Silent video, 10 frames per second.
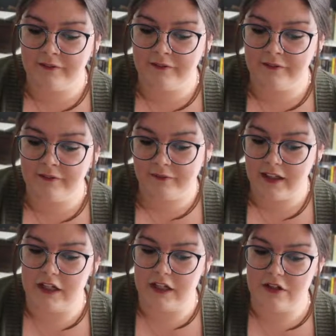and she
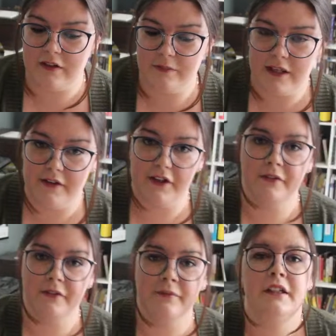engages in the
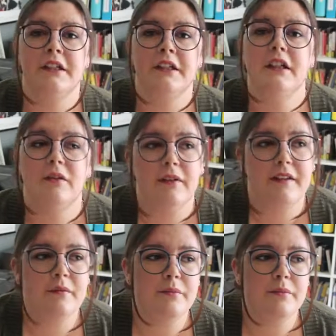behavior.
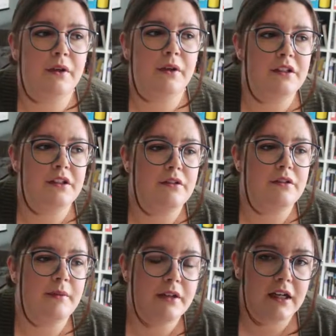What's important to
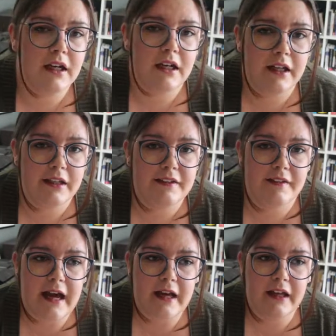remember here is
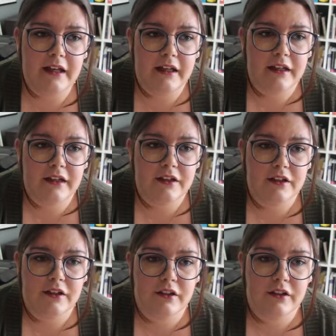that
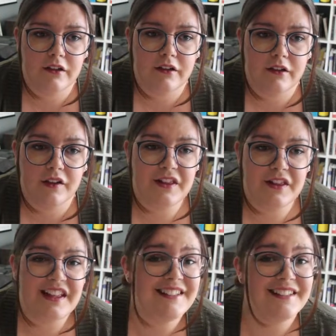
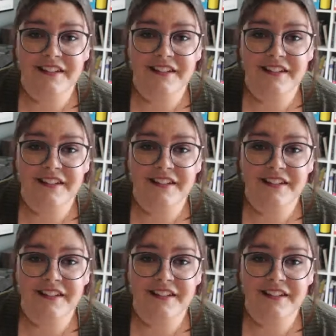this is